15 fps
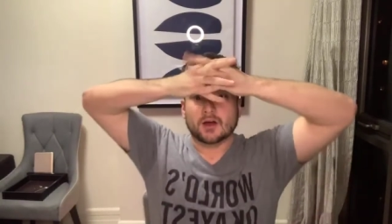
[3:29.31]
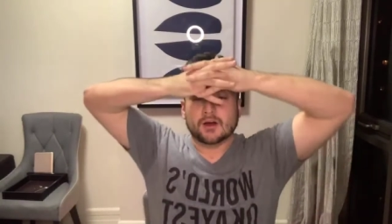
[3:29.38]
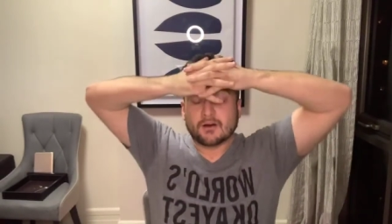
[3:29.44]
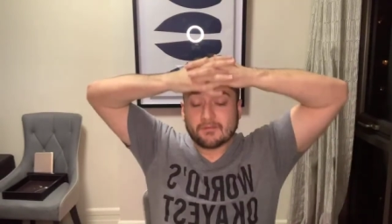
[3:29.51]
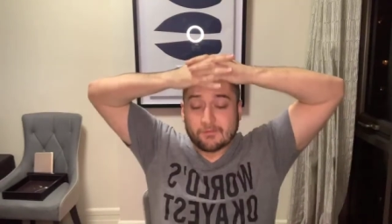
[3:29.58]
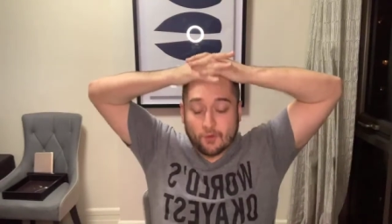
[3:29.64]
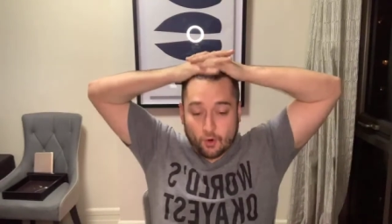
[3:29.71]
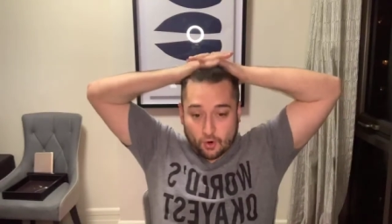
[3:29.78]

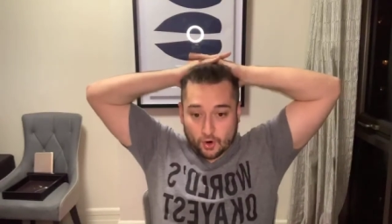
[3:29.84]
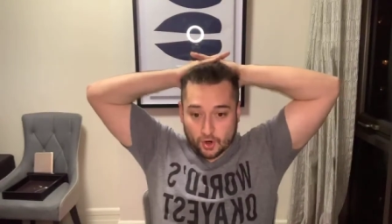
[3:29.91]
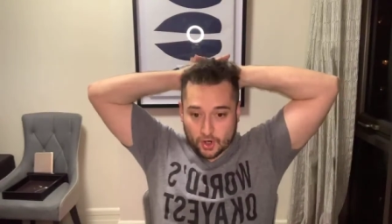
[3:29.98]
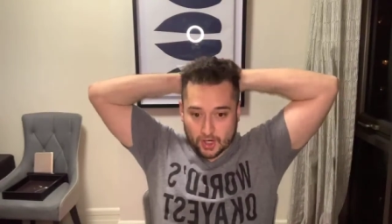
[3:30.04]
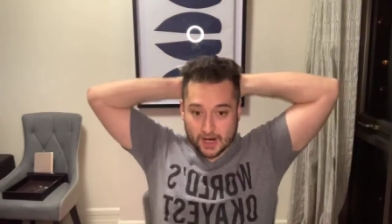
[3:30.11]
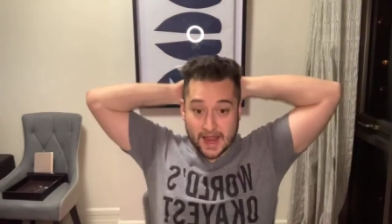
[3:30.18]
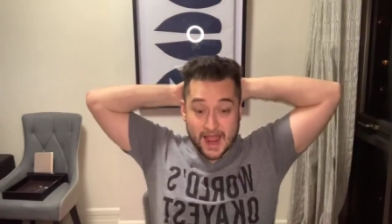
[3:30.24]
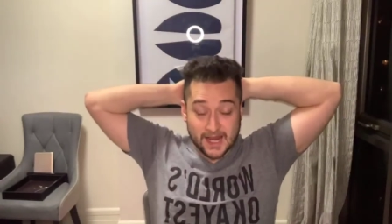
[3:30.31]

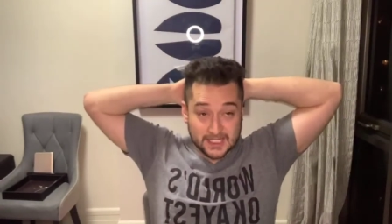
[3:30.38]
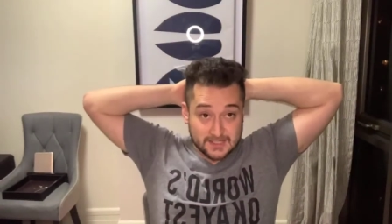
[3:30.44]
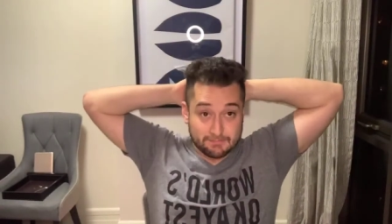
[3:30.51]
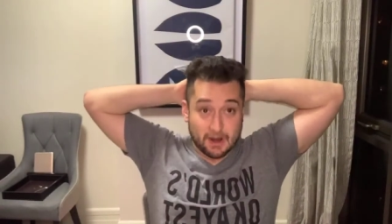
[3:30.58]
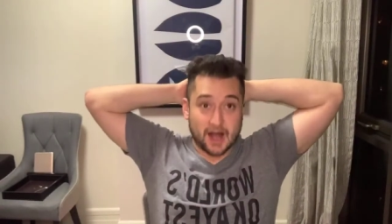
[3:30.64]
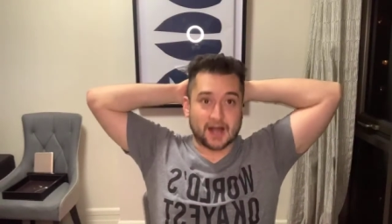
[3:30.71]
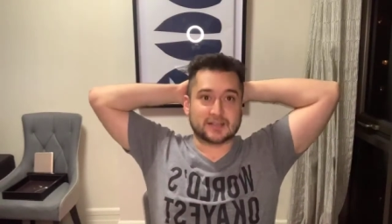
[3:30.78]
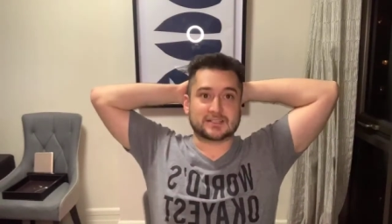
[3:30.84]
for
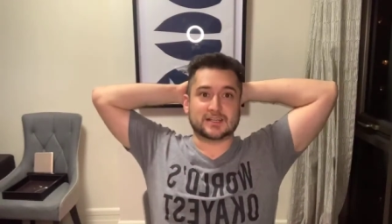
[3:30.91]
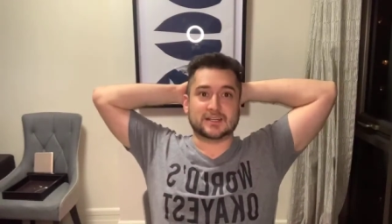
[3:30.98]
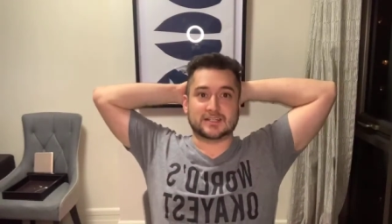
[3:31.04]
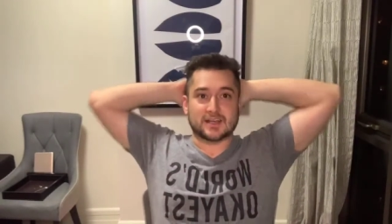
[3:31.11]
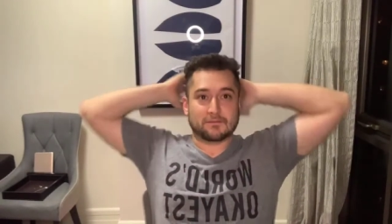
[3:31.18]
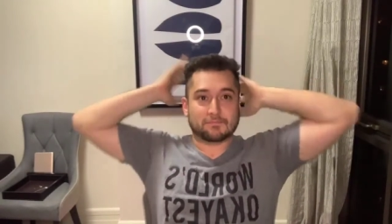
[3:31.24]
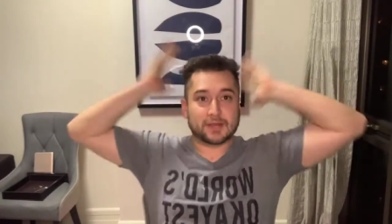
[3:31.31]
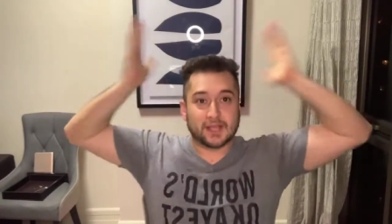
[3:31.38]

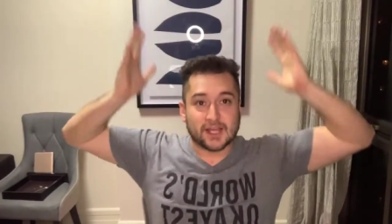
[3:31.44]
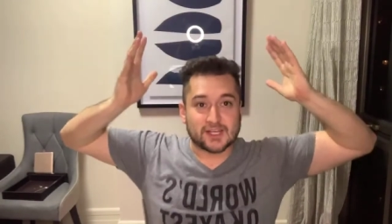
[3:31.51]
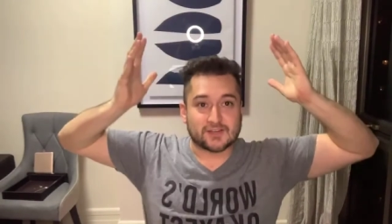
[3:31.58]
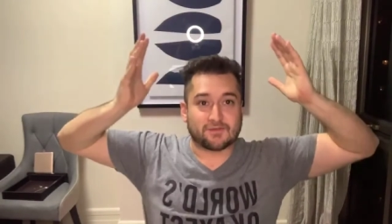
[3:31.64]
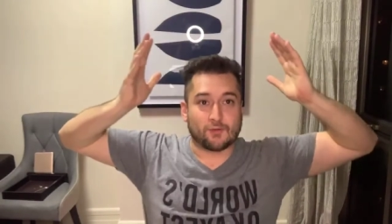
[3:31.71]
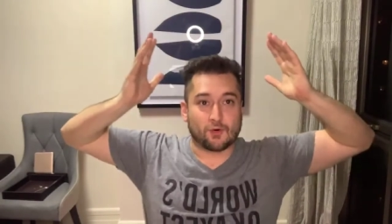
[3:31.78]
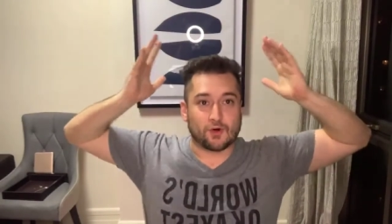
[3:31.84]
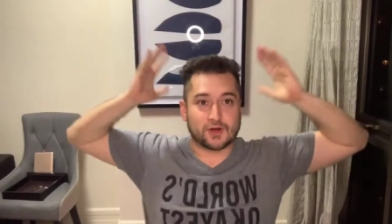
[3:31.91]
Xboxes and
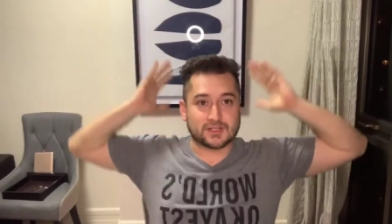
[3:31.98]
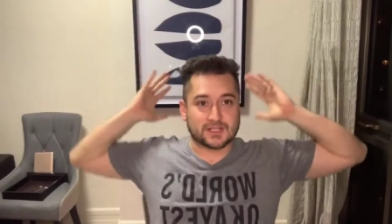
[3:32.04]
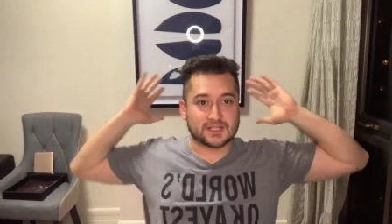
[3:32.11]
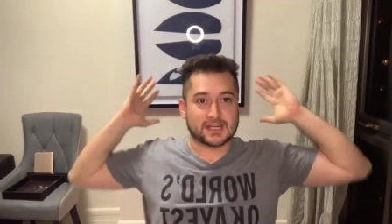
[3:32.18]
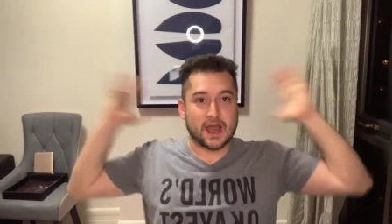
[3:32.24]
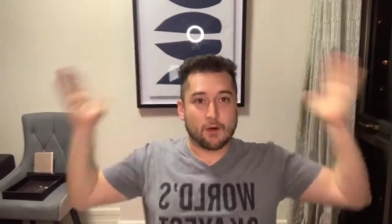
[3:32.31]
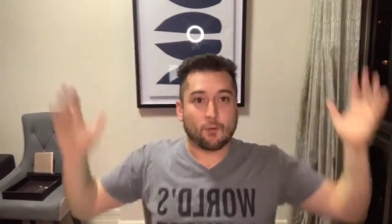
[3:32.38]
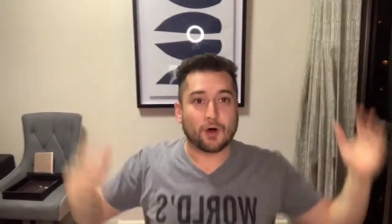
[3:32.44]
PS4s because
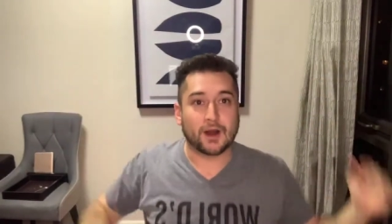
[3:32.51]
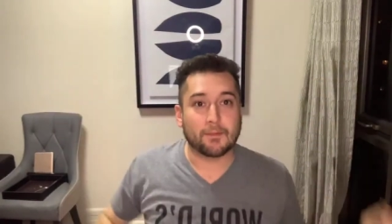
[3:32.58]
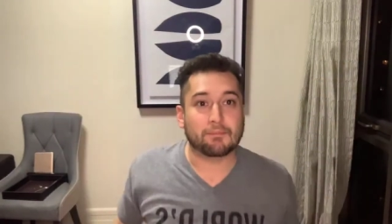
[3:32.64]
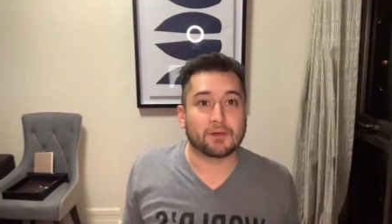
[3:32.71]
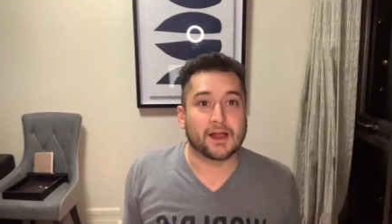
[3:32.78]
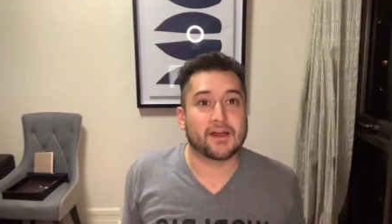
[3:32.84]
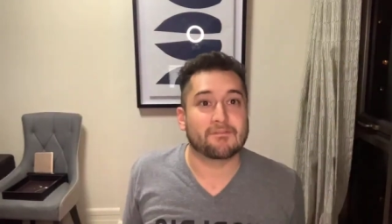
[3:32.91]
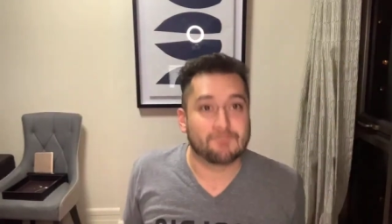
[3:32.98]
I want to
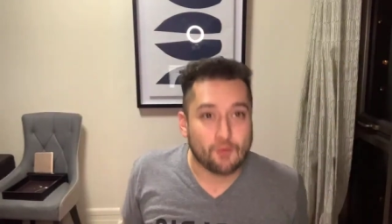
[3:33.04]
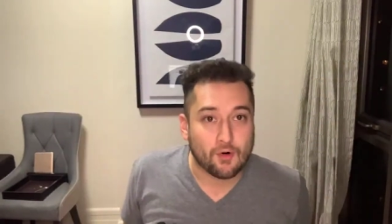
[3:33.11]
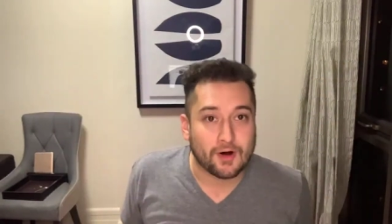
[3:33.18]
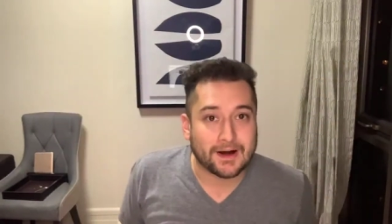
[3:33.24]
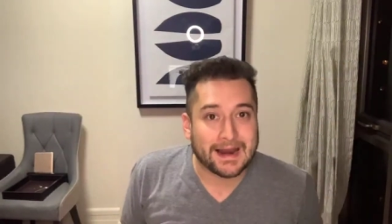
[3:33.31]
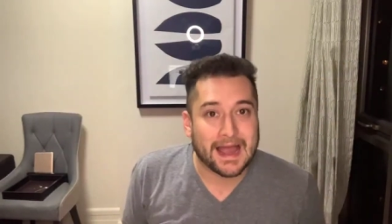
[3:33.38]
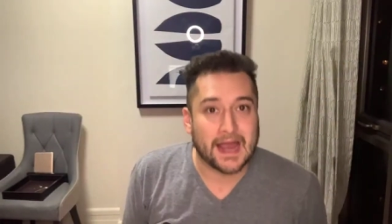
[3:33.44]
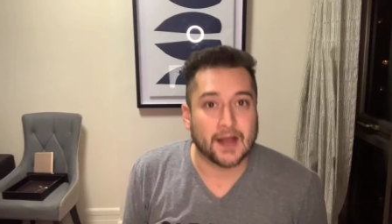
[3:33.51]
play
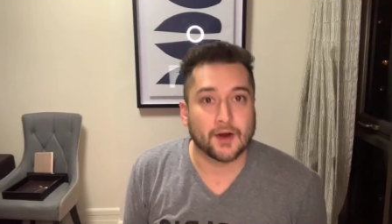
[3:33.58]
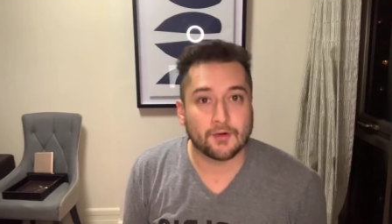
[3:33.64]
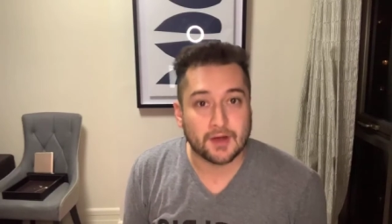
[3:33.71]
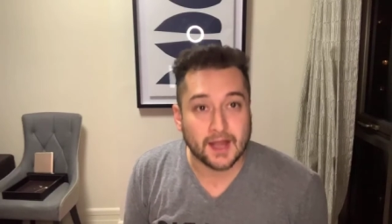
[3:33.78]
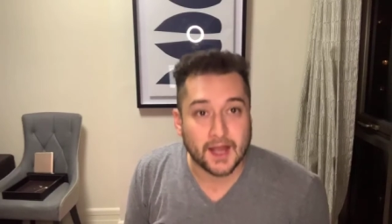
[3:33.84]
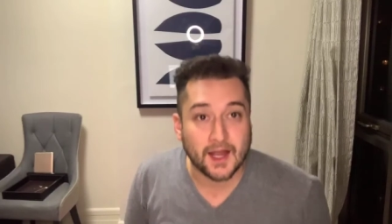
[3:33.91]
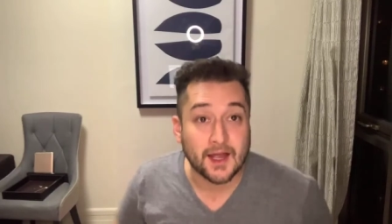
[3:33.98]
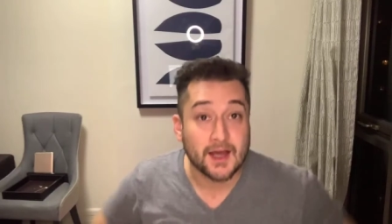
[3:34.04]
Fortnite,
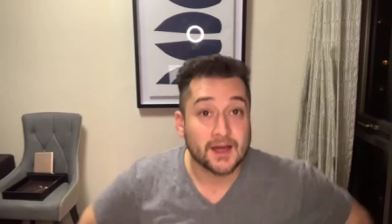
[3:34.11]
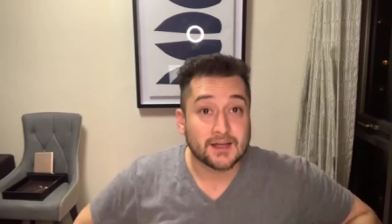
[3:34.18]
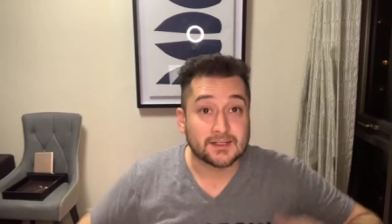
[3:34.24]
okay?